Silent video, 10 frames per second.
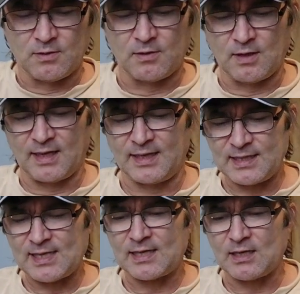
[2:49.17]
I
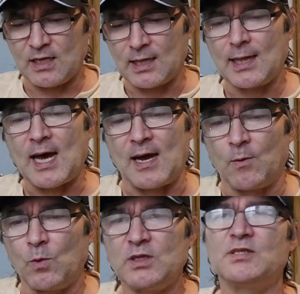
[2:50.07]
get that a lot.
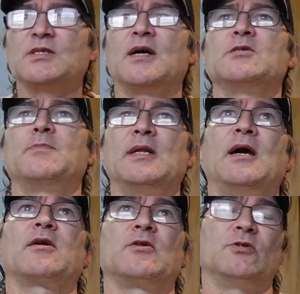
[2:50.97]
What size
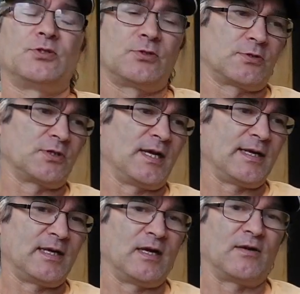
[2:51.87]
binoculars should I
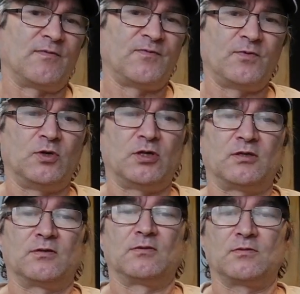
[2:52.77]
get for
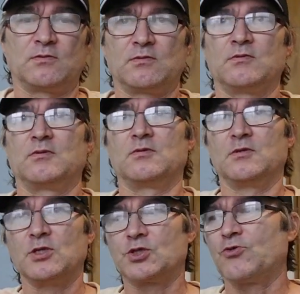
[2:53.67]

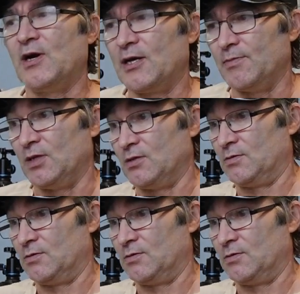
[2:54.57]
astronomy?